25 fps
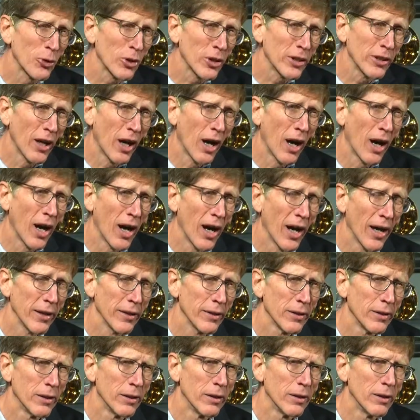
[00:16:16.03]
God
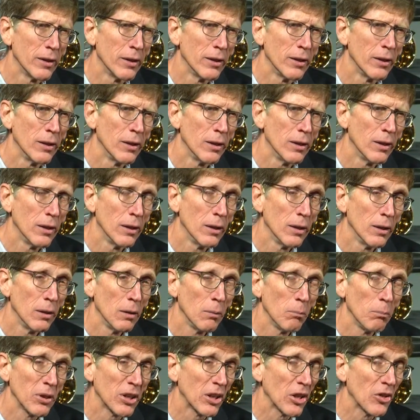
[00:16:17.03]

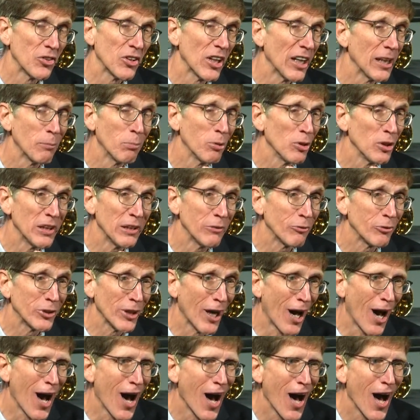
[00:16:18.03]
because they believe
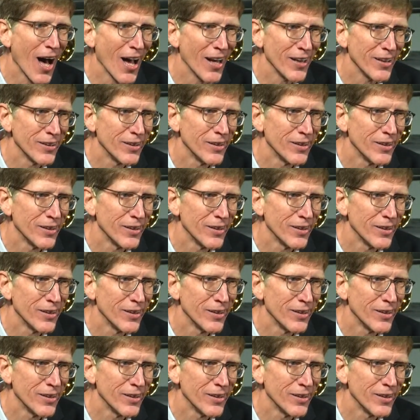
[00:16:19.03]
God